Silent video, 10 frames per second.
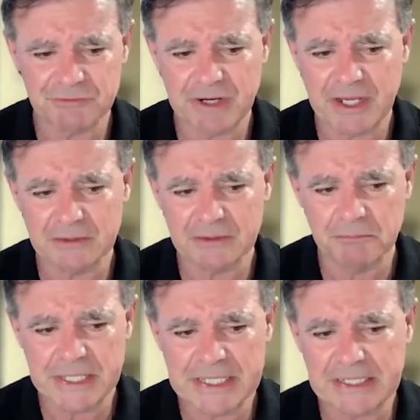around
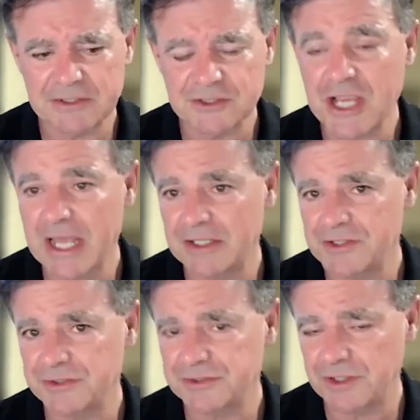meeting the
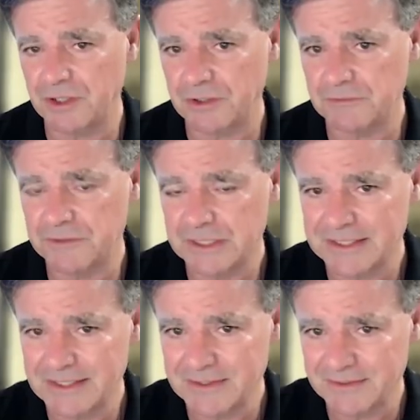challenges of
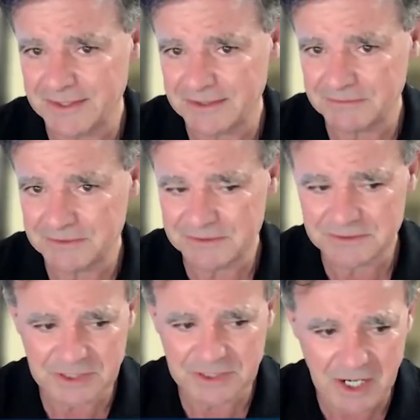the
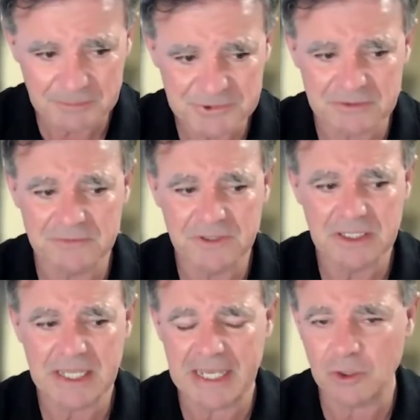types of
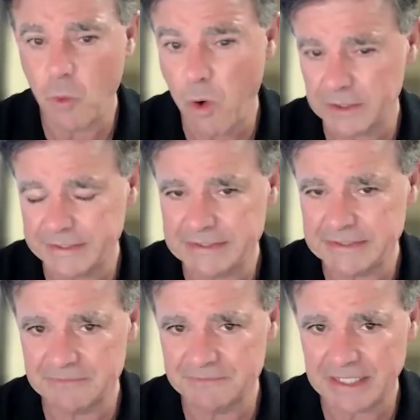and quality
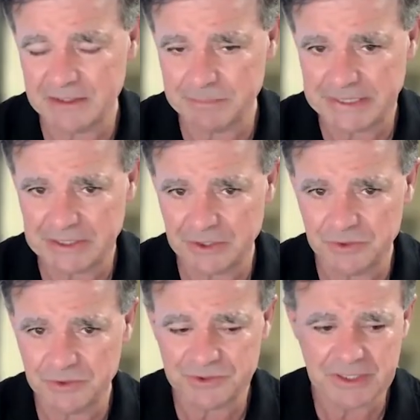of data being
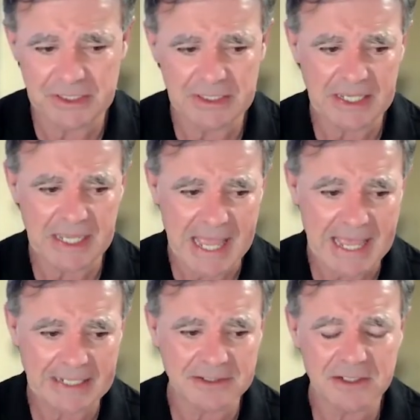used,
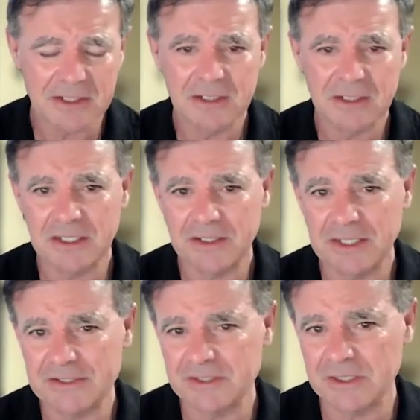and
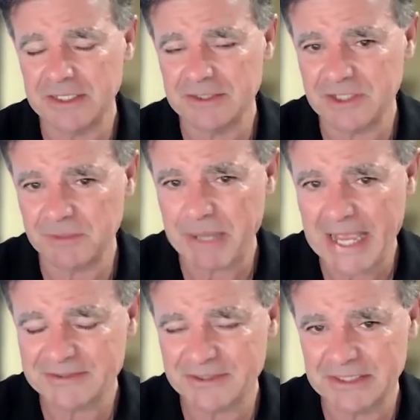its
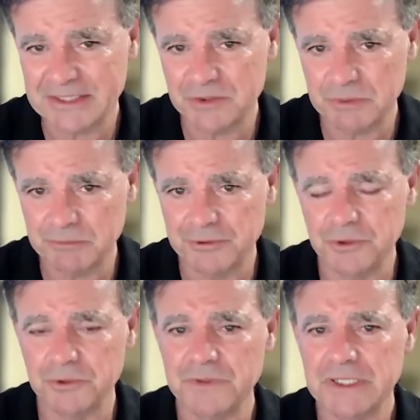capacity to
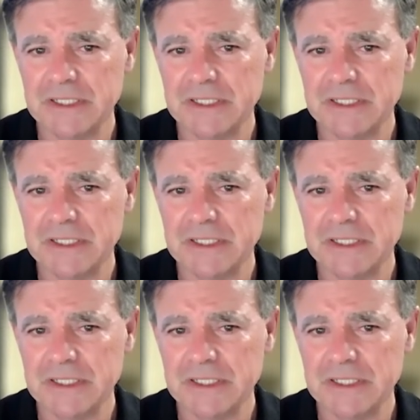improve